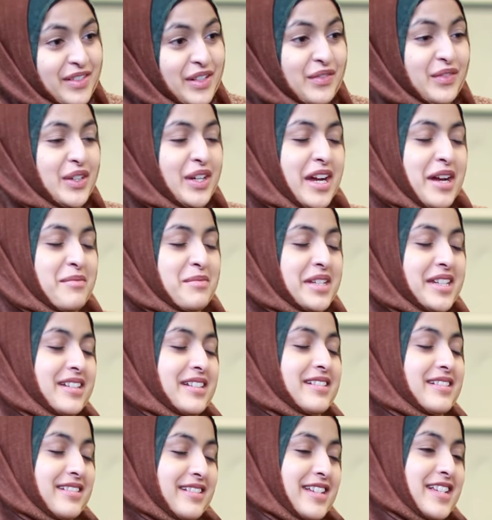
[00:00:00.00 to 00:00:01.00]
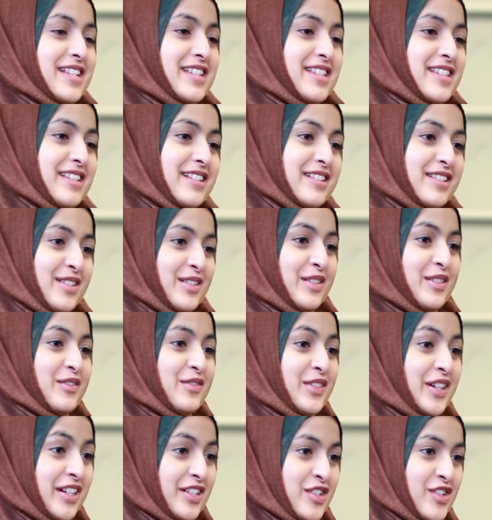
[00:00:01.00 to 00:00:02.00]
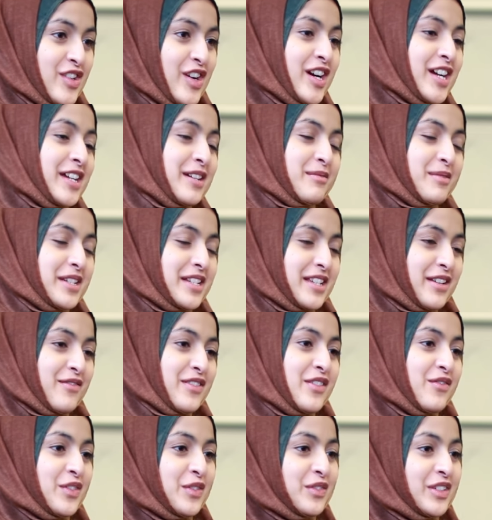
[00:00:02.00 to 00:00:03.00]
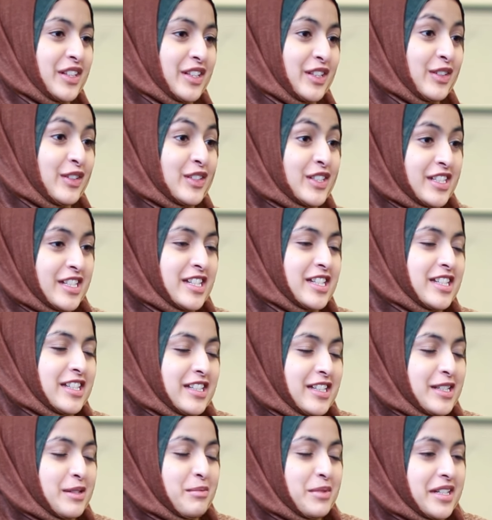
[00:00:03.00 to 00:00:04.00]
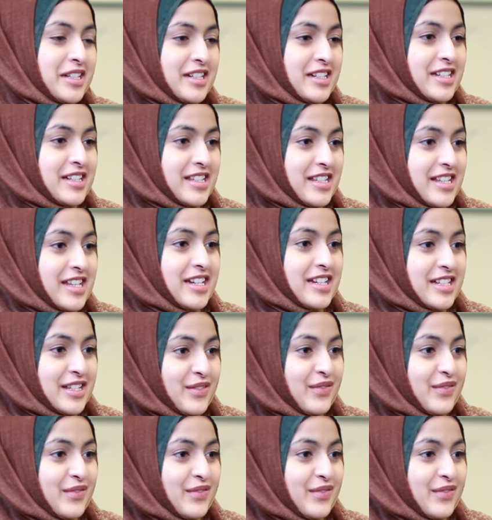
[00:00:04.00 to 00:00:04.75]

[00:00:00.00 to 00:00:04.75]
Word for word: never. I mean, it, it's sort of very shocking because I've never really looked into this, but it is that is.